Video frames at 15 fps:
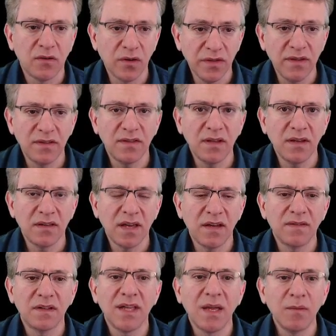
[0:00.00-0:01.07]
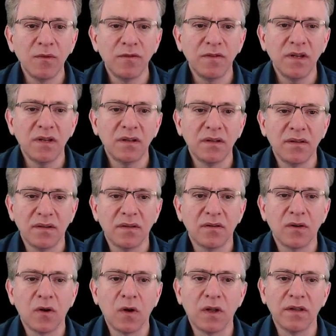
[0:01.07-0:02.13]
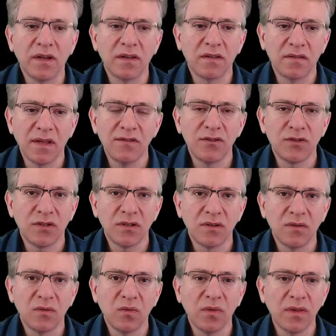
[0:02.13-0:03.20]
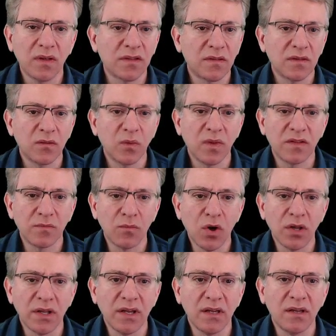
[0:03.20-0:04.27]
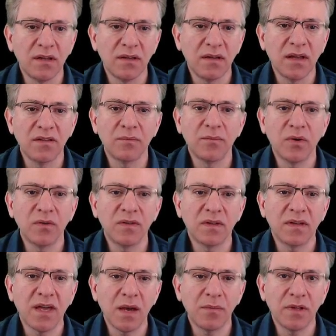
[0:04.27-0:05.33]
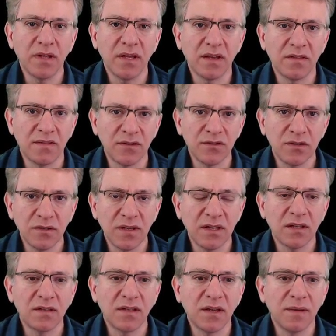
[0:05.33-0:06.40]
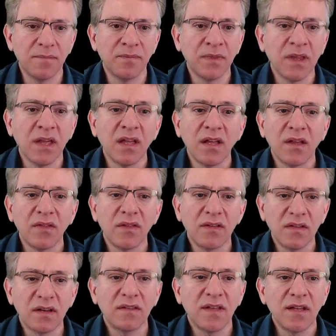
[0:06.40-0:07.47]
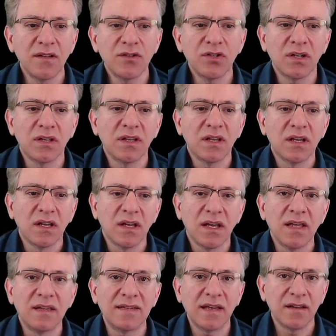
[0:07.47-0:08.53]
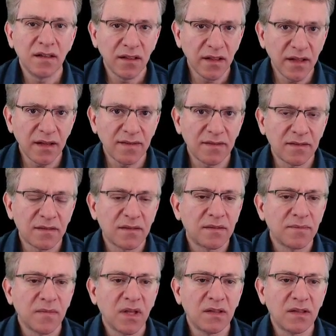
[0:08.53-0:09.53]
All these things have a named field called extension with a small e, as opposed to a capital E extension data type. This extension is a list.